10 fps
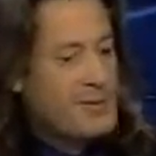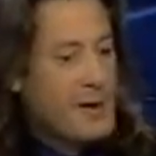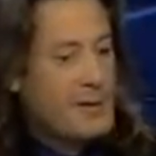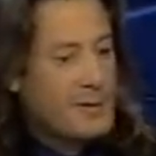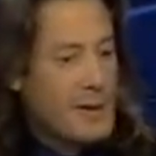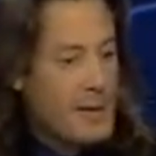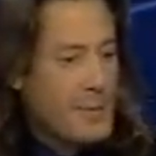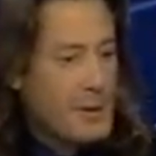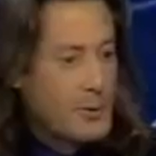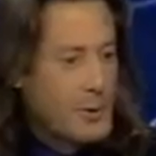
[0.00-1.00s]
It provides the
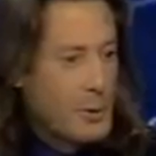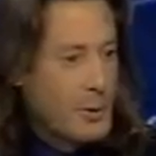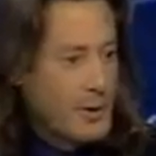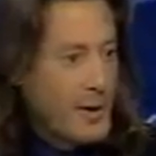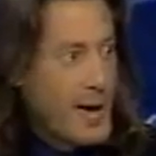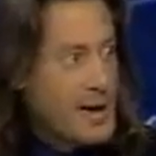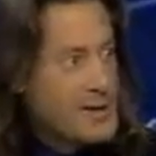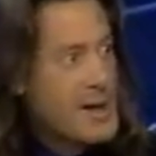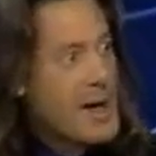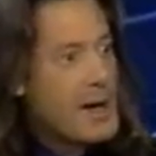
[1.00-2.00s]
company with quick
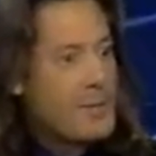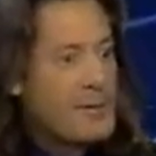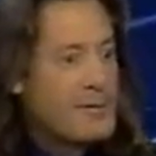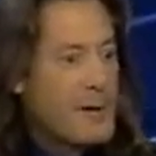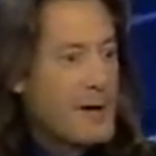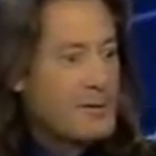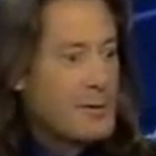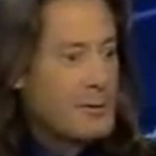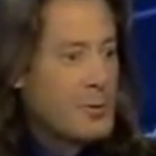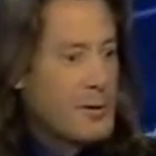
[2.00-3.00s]
cash, and it
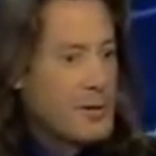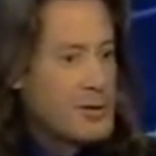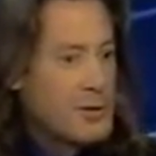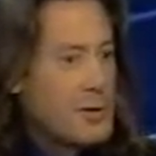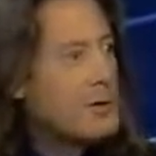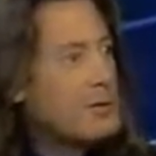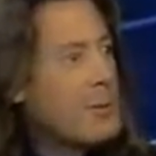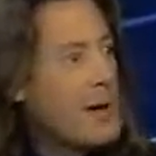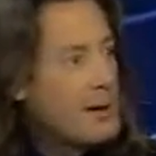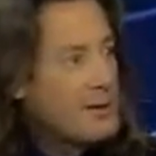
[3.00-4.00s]
provides us with an
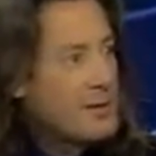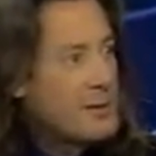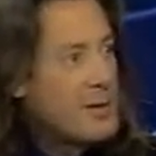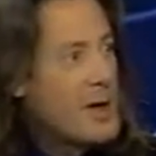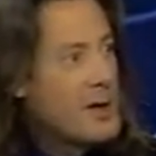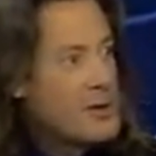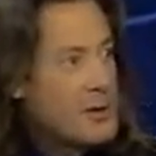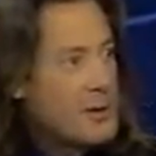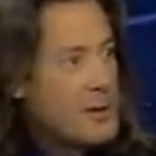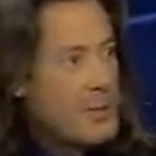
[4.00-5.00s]
insurance policy
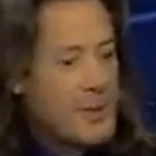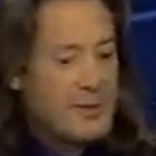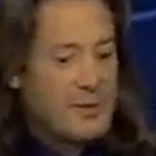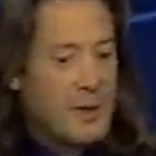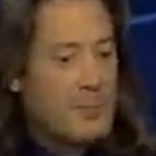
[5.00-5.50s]
should there be